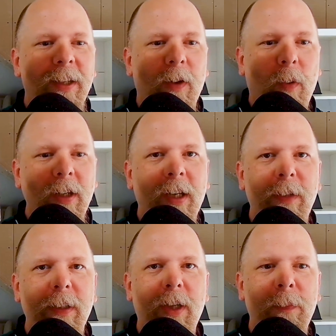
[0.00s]

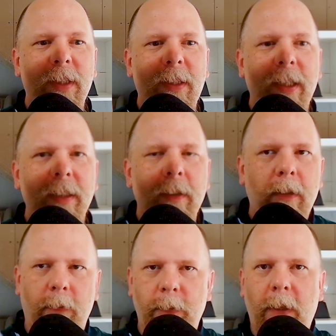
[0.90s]
100 Go Mistakes.
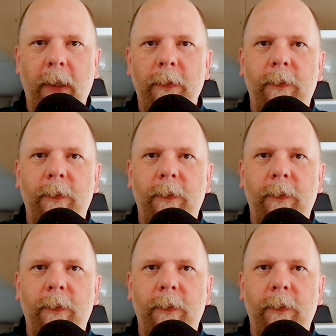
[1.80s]
Oh, sorry.